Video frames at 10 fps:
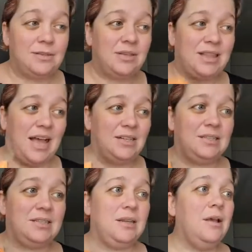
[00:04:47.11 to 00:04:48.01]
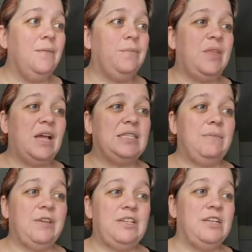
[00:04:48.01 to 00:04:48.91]
So that's
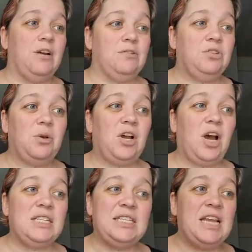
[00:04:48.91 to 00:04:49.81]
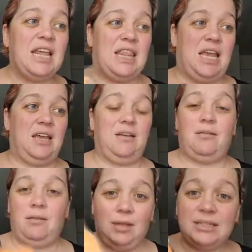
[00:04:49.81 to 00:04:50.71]
something to note. So it costs nothing
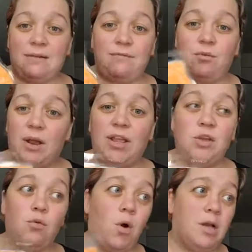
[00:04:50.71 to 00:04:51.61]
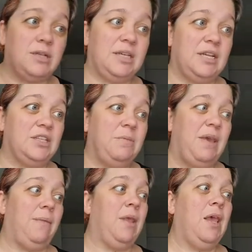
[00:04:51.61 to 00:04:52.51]
except for what you want it to
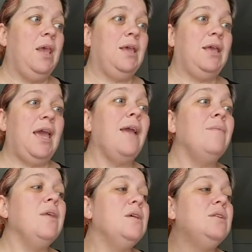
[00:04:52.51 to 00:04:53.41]
be, okay?